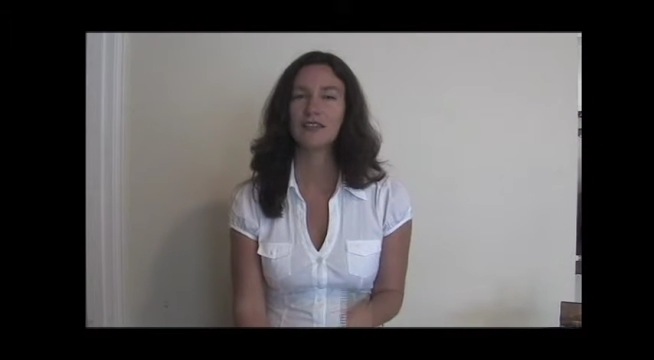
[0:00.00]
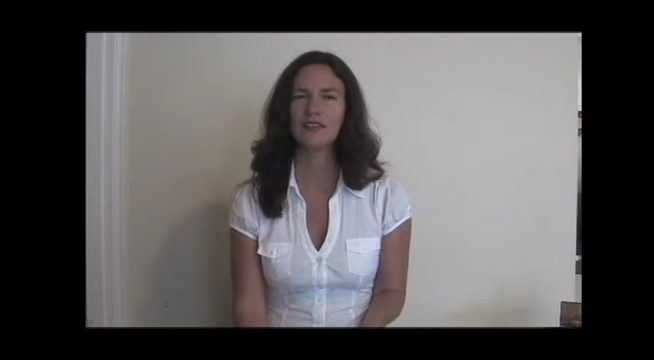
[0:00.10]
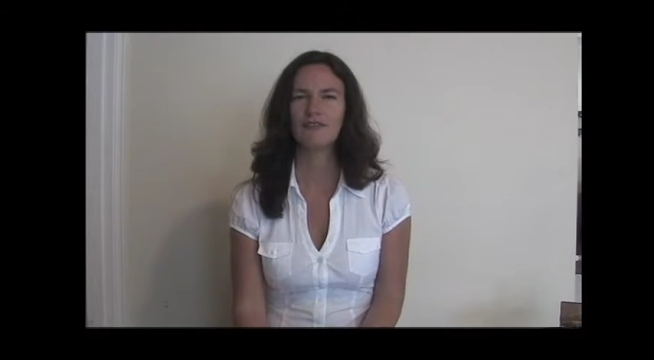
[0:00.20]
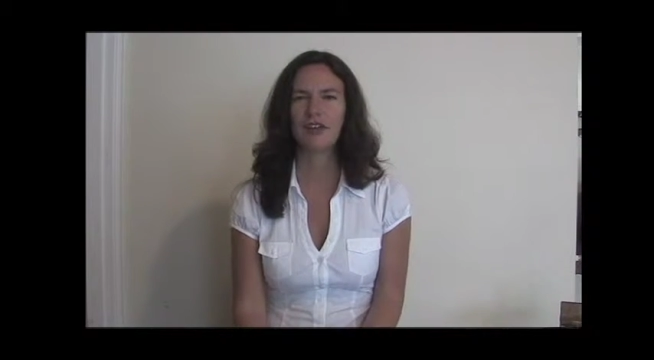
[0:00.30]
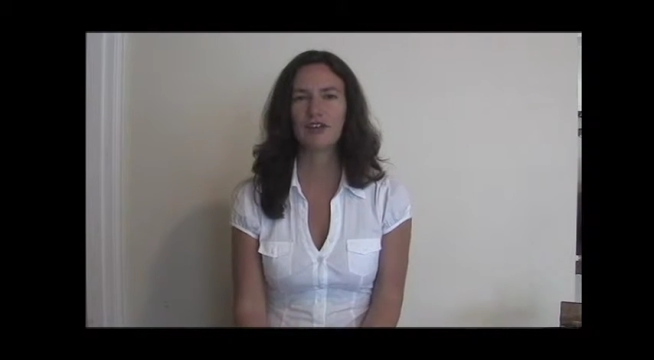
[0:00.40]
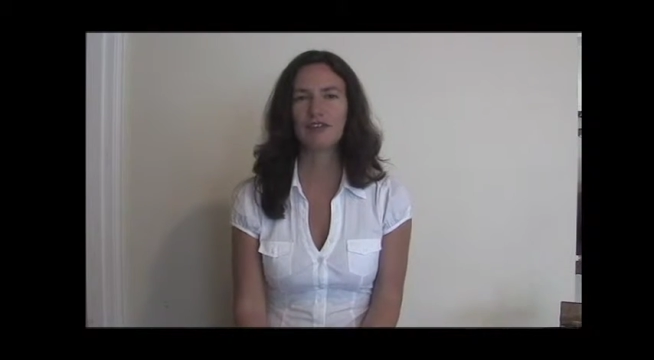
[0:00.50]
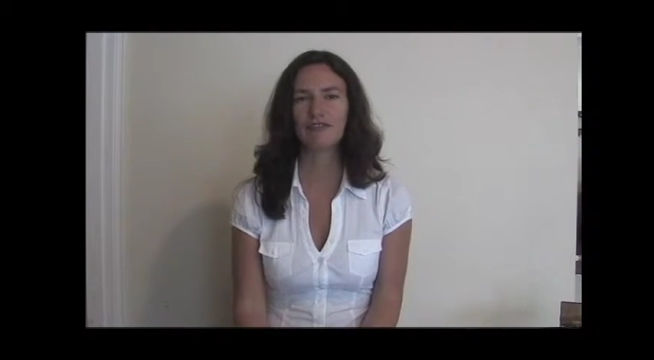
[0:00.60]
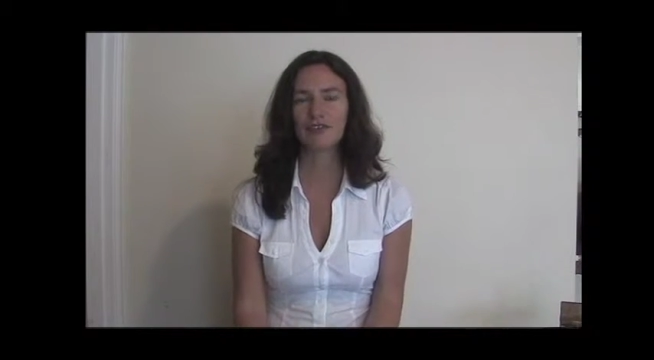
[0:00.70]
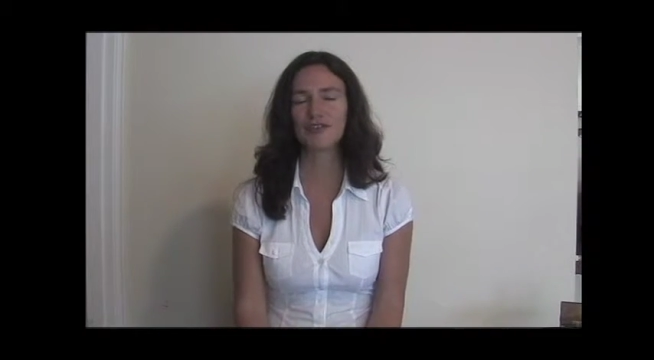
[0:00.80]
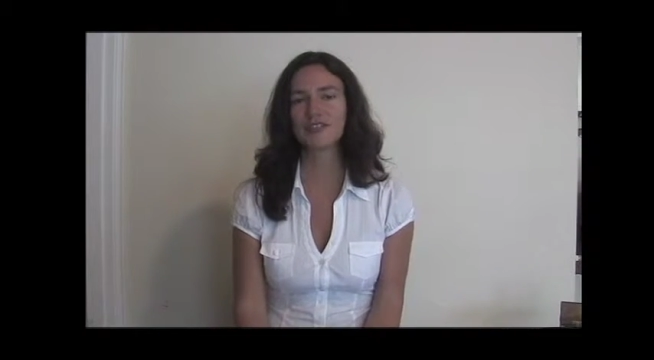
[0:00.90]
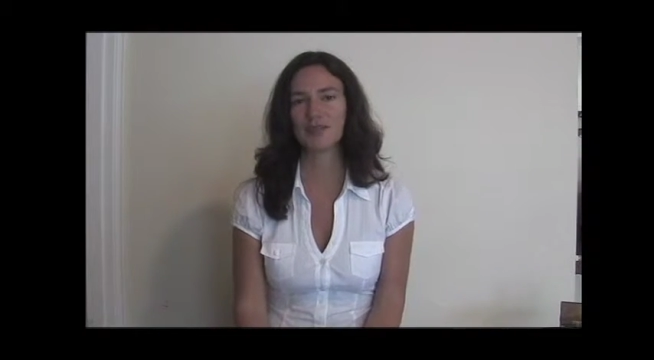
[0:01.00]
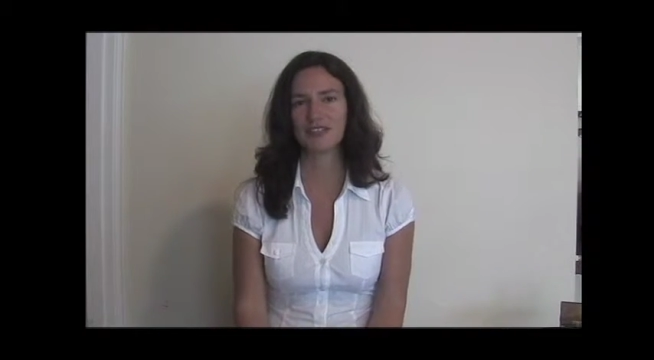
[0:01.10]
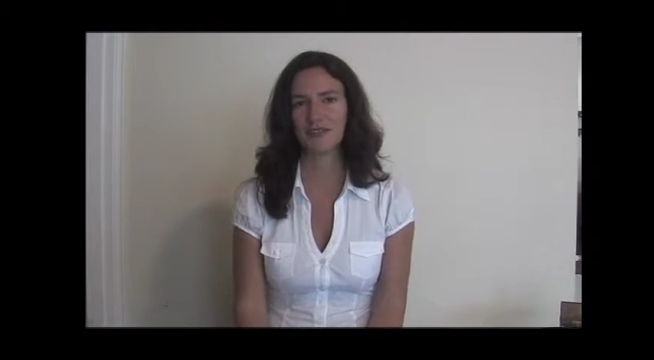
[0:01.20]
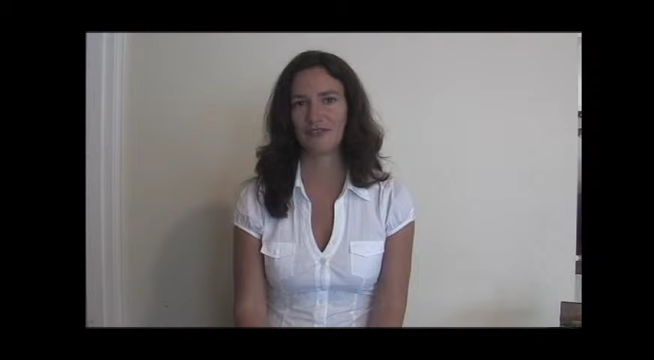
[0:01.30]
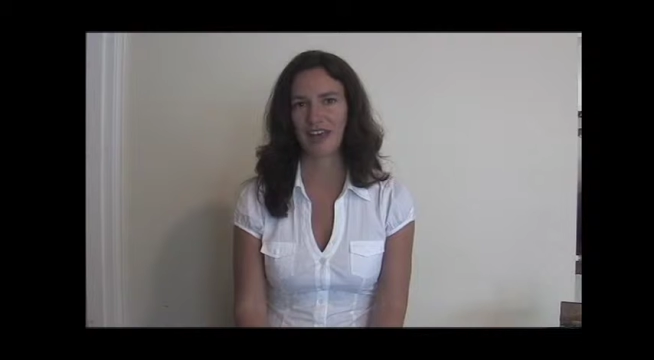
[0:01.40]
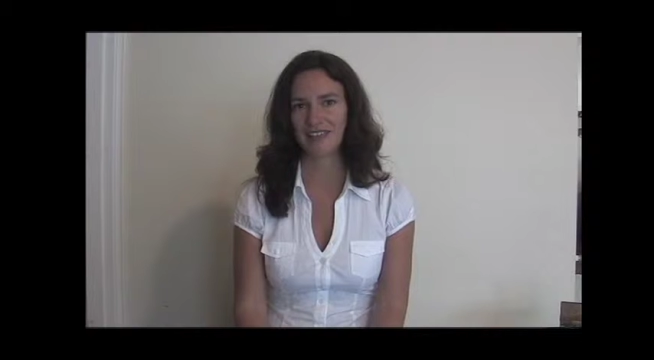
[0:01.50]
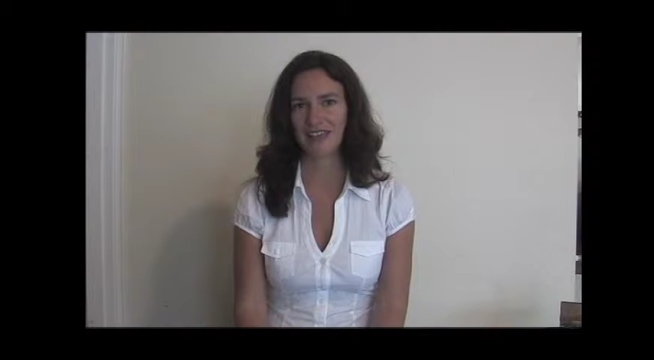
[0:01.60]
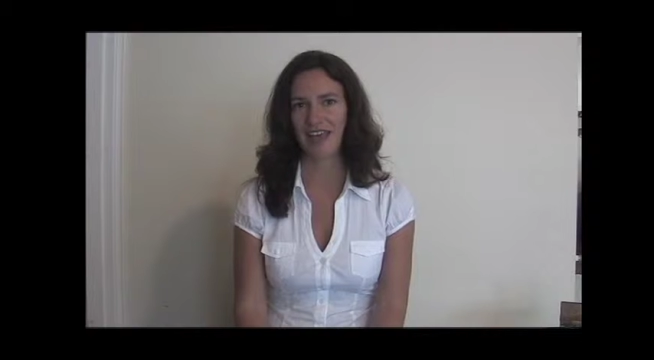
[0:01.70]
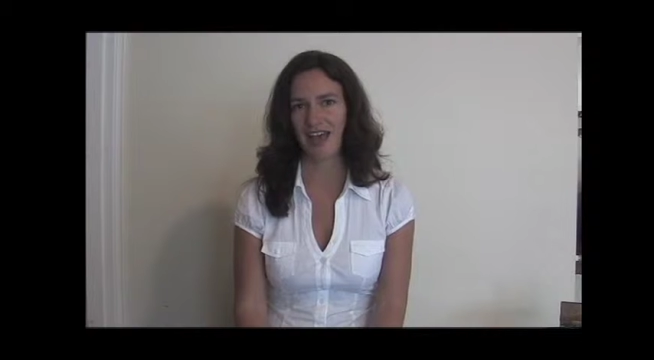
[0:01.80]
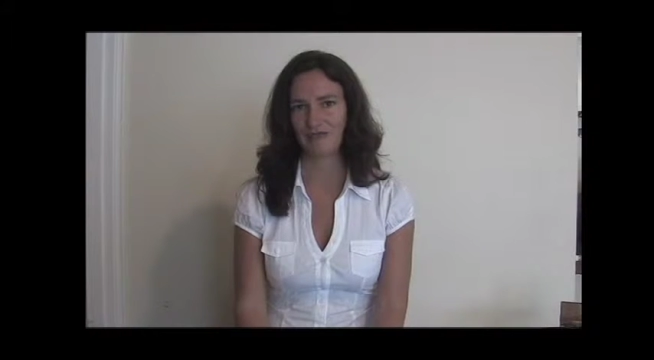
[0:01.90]
The very first piece of advice
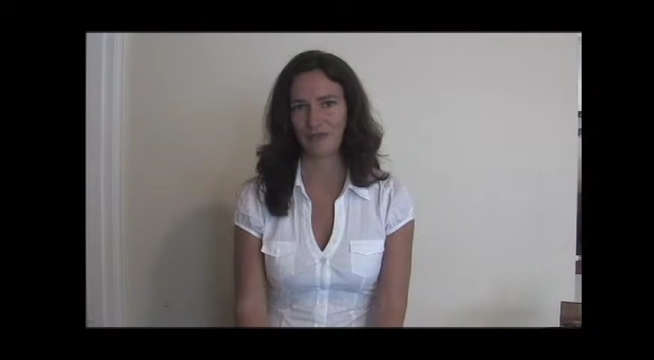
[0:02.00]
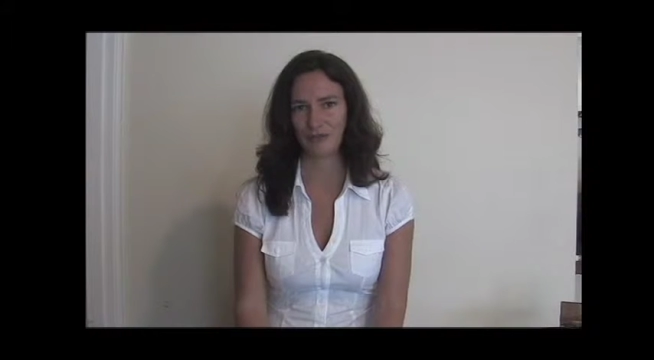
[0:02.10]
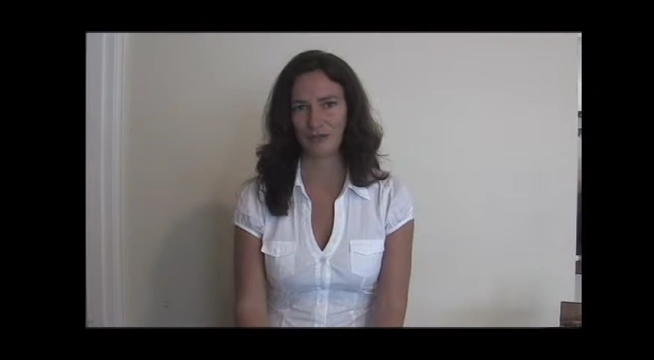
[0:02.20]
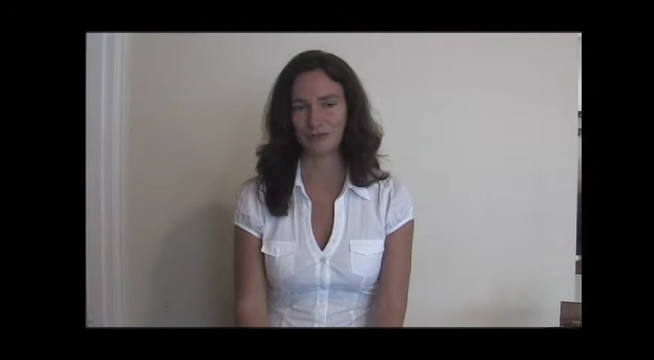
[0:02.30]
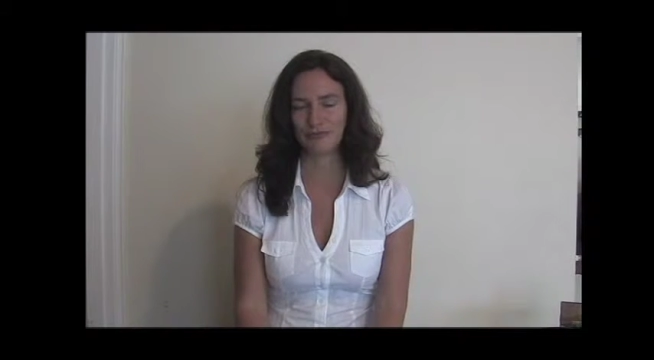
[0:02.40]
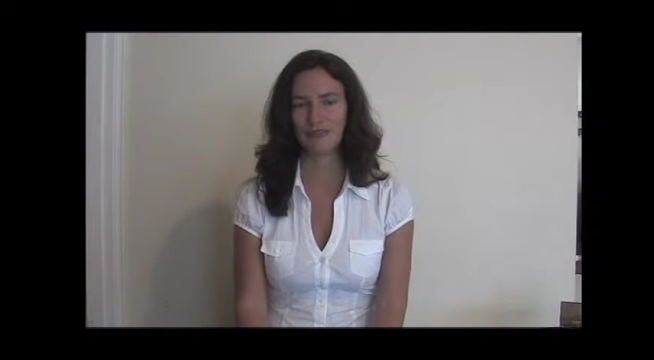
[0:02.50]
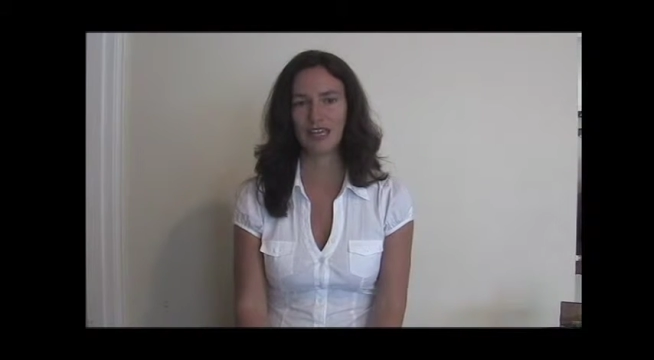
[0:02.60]
I have for you